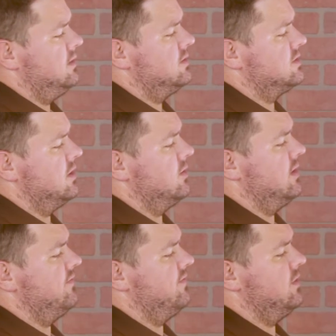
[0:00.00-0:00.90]
So
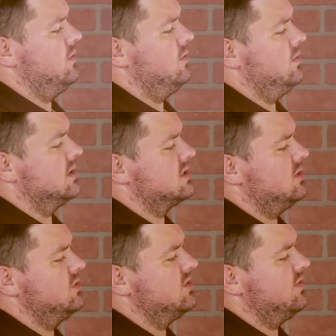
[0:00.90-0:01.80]
if you
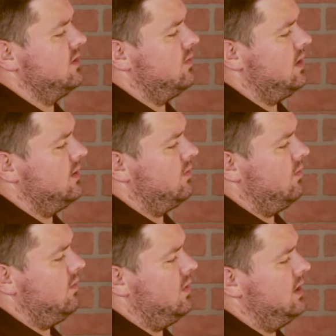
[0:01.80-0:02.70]
exclusively want
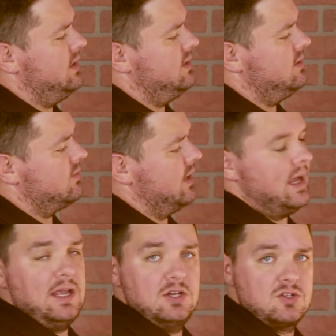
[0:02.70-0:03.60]
one
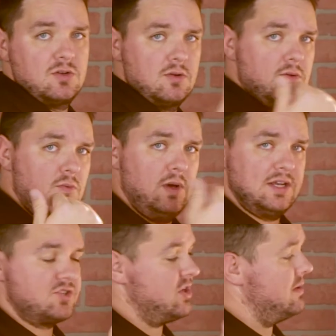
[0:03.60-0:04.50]
range, one
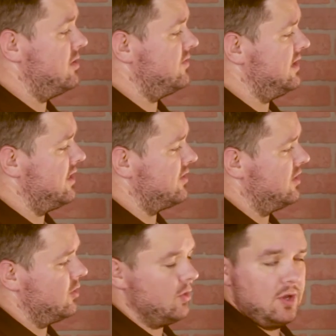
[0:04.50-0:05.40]
extreme over the other,
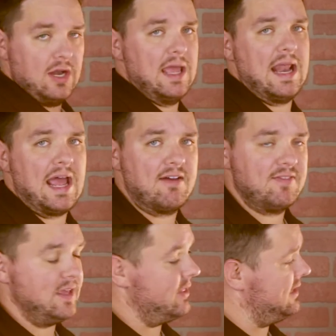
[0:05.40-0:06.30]
you're only going to get half
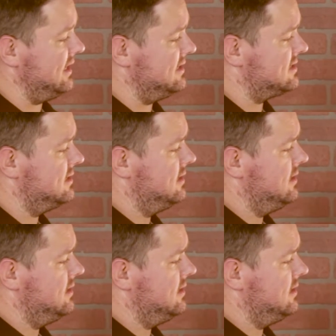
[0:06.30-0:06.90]
the LEDs.